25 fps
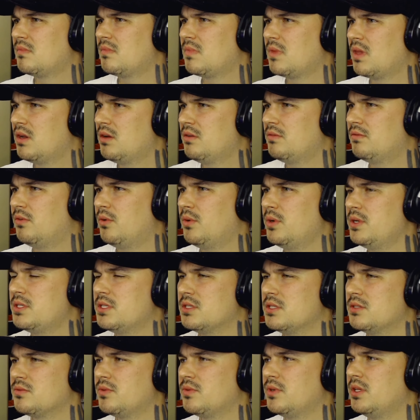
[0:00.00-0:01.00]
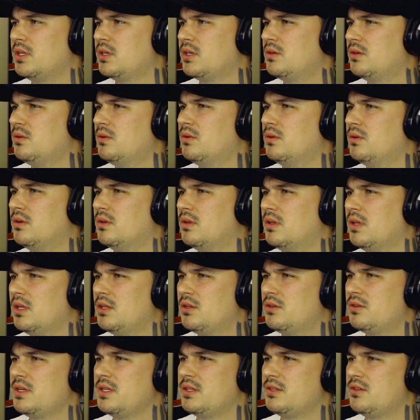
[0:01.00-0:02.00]
Her voice is really cool.
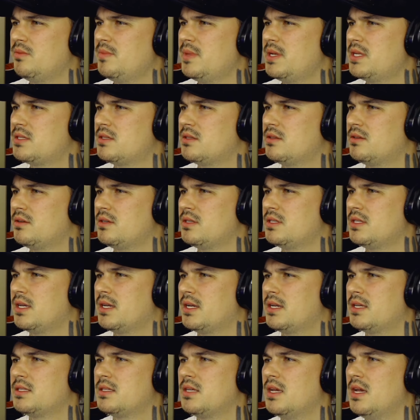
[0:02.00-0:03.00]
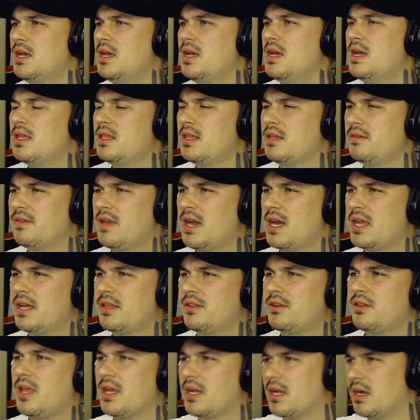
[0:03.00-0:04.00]
Only 2 minutes and 30 seconds. They've got
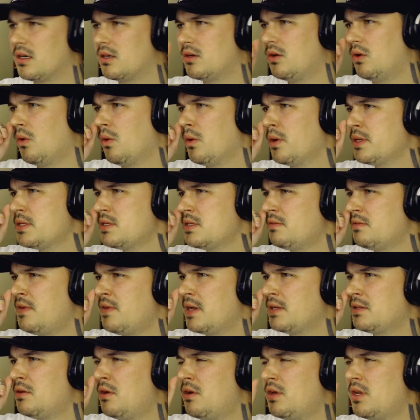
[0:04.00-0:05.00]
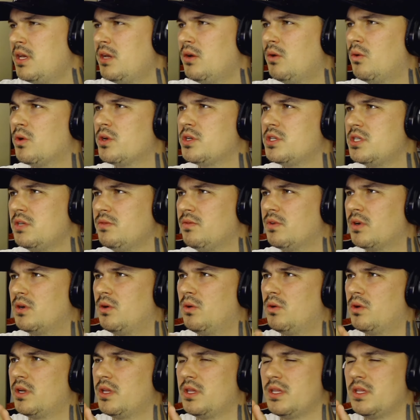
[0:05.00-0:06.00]
either like a chorus effect on it, or she
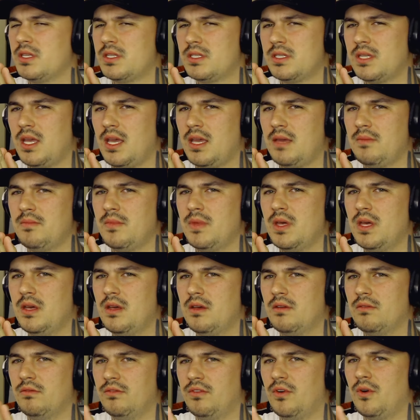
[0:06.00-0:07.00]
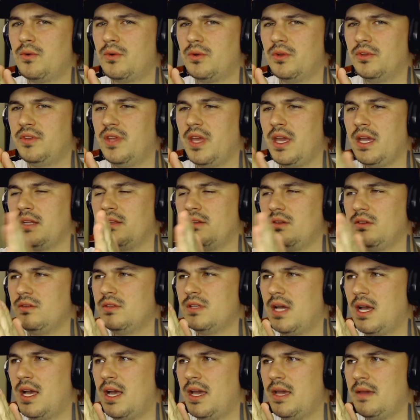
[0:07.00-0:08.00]
recorded the same vocal take two
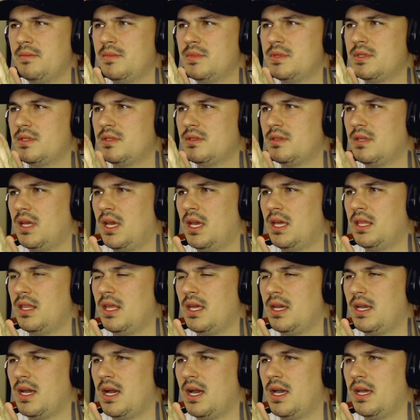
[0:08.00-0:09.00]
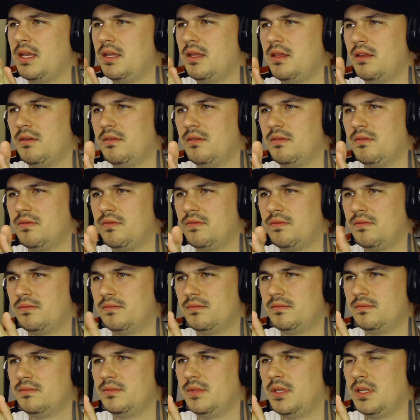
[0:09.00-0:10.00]
times and they kind of,
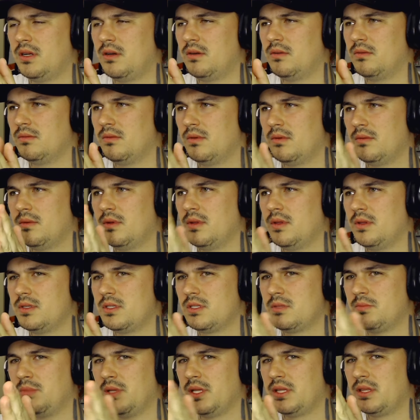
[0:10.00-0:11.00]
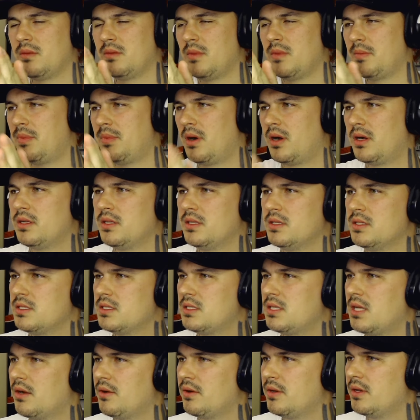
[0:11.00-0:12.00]
you know, split them apart in
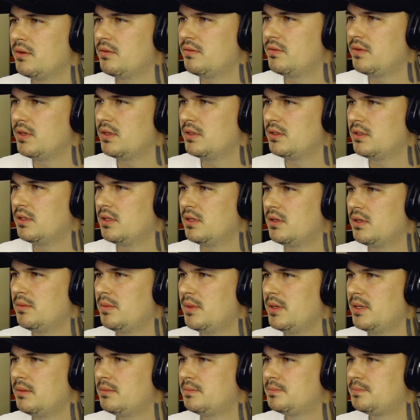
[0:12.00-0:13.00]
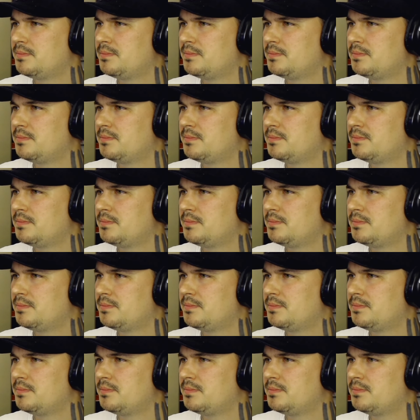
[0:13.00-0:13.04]
stereo field a little bit.